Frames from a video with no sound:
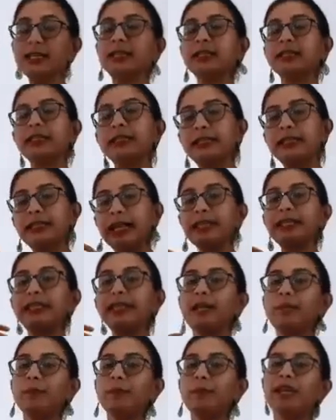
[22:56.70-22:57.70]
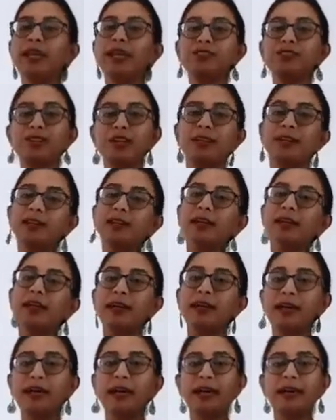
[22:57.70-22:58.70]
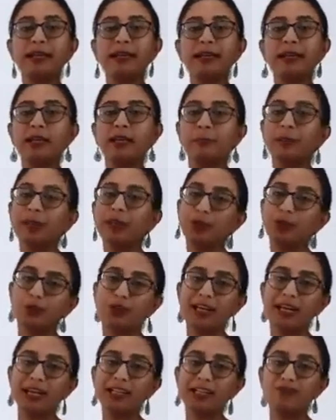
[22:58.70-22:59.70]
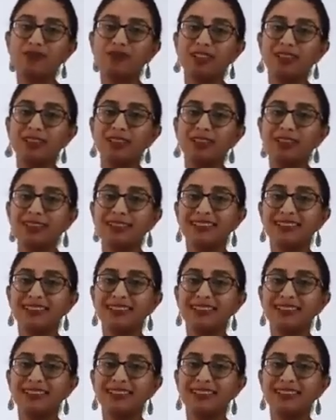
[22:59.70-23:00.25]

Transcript: That can be extracted and it can be utilized further.